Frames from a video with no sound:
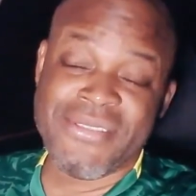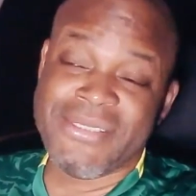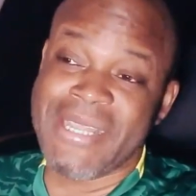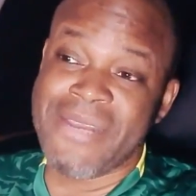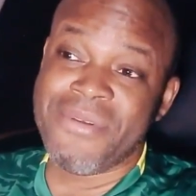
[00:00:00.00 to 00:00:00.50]

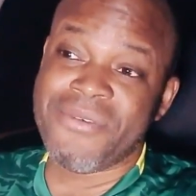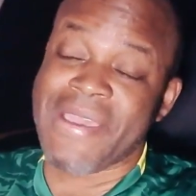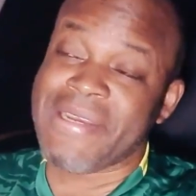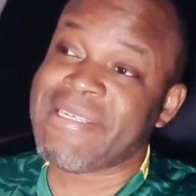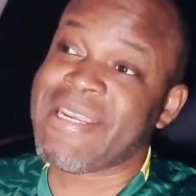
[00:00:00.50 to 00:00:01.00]
statement
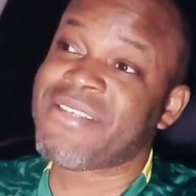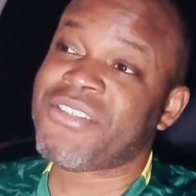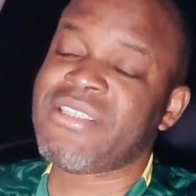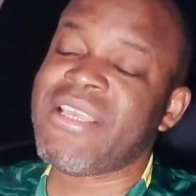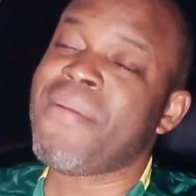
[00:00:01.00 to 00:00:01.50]
right there.
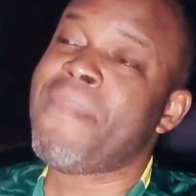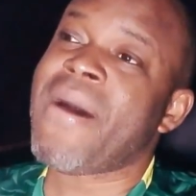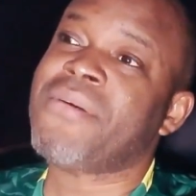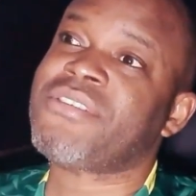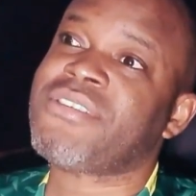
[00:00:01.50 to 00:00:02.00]
Just think
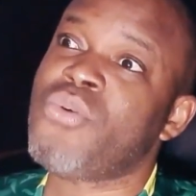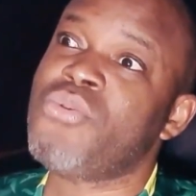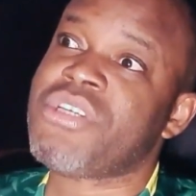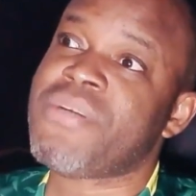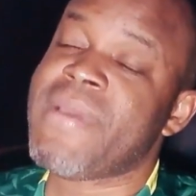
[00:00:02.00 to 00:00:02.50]
about a
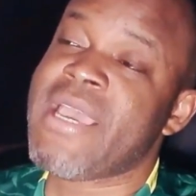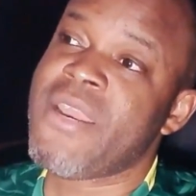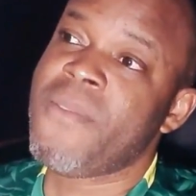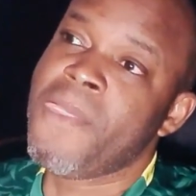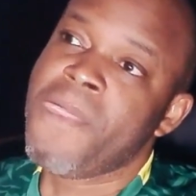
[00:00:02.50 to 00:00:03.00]
soldier,
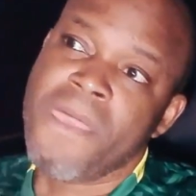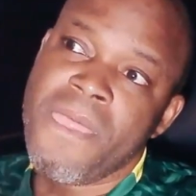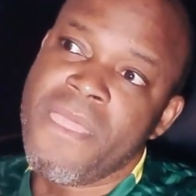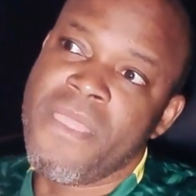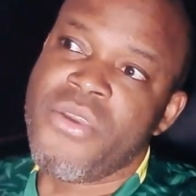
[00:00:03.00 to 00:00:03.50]
man.
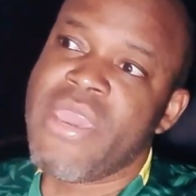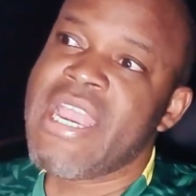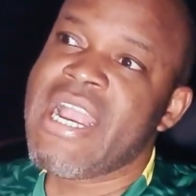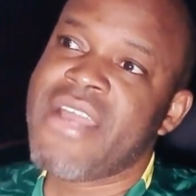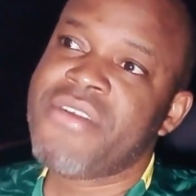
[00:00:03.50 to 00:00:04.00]
You
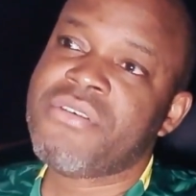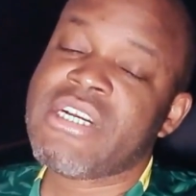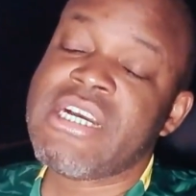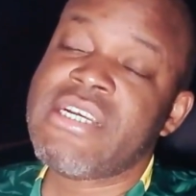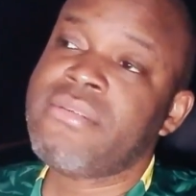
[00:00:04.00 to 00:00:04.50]
ain't got no
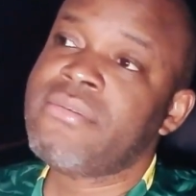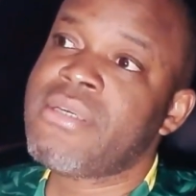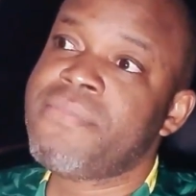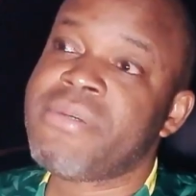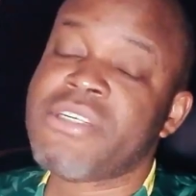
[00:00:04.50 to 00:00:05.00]
gun,
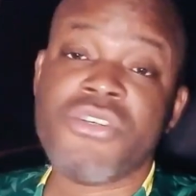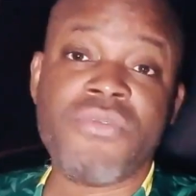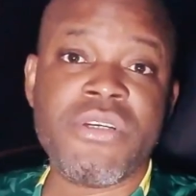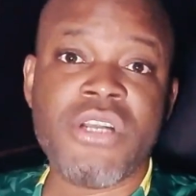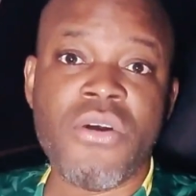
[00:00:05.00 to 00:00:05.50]
but you
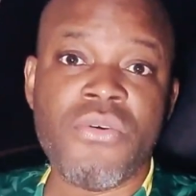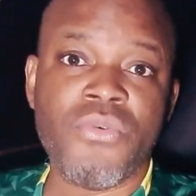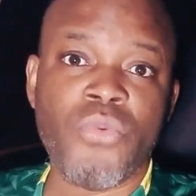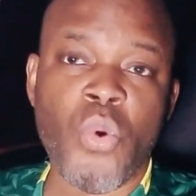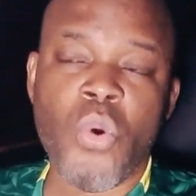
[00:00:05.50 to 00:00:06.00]
want to go to
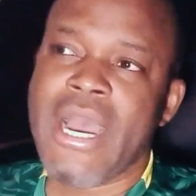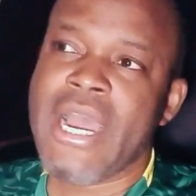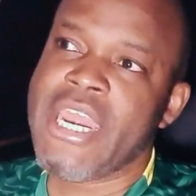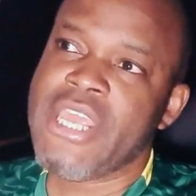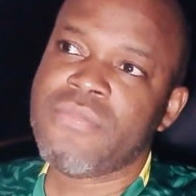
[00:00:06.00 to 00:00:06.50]
war.
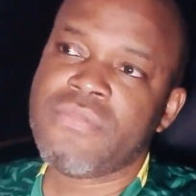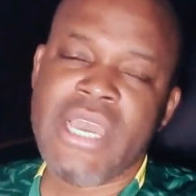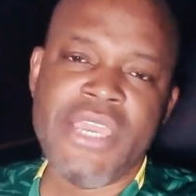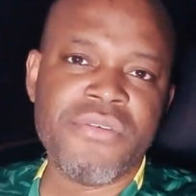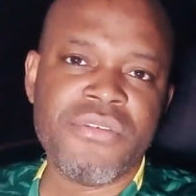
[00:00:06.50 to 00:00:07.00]
How do you
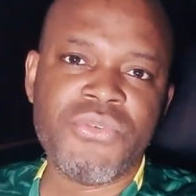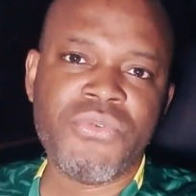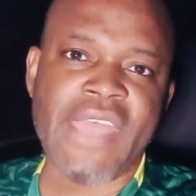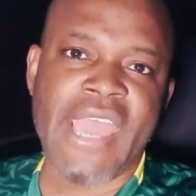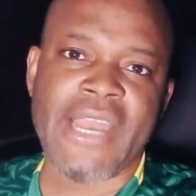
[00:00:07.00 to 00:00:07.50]

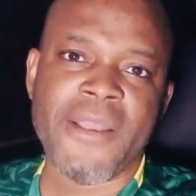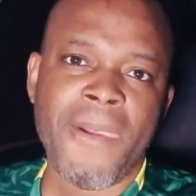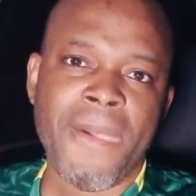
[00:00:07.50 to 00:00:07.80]
do that?